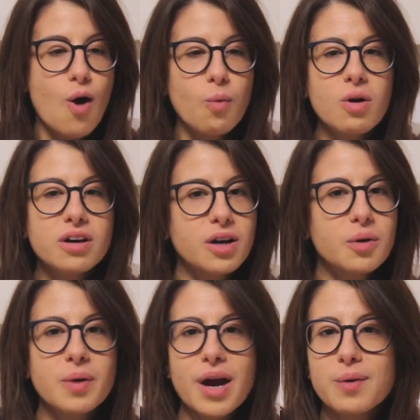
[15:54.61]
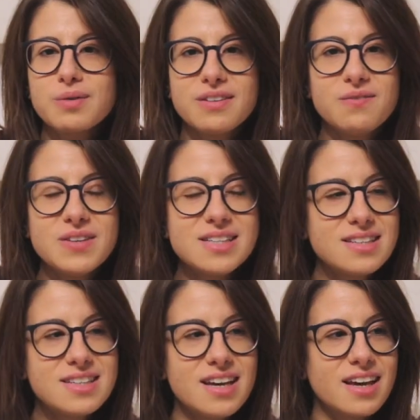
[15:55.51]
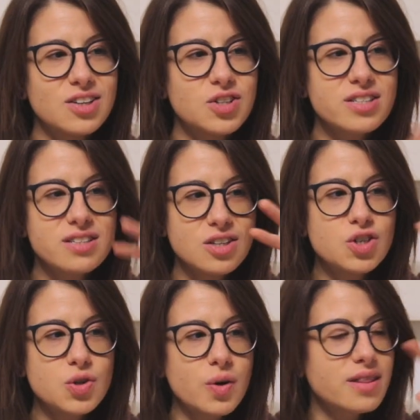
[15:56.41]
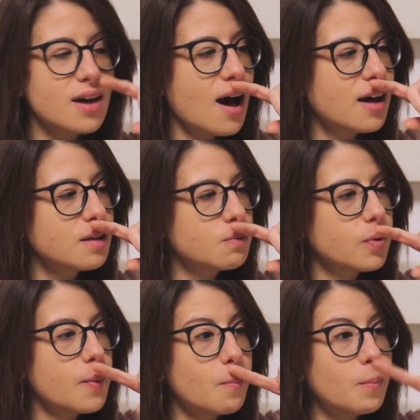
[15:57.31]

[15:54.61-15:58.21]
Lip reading: walking around and visiting and just enjoying the honeymoon.